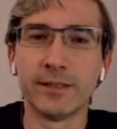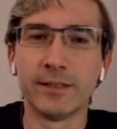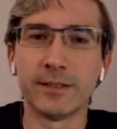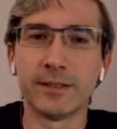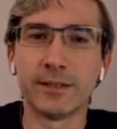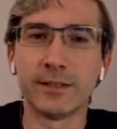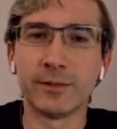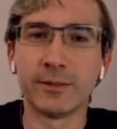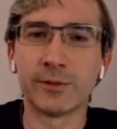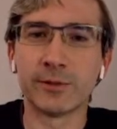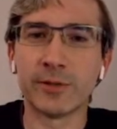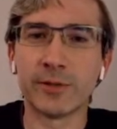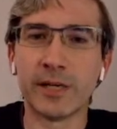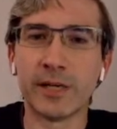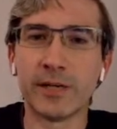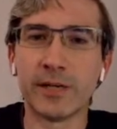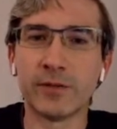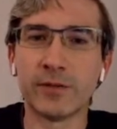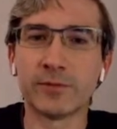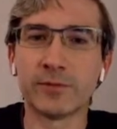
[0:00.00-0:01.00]
which we
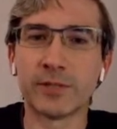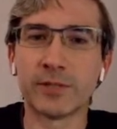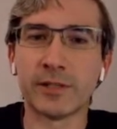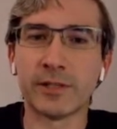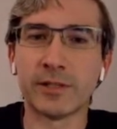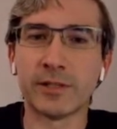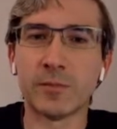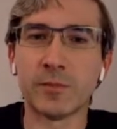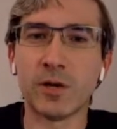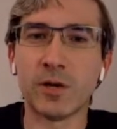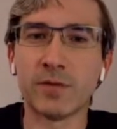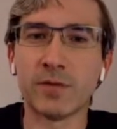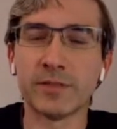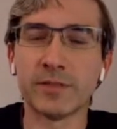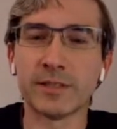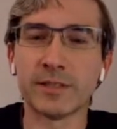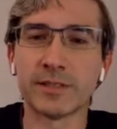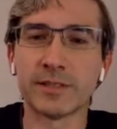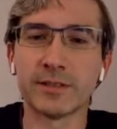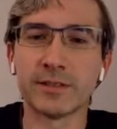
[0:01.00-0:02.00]
had over there in
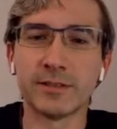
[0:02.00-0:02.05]
Moffett.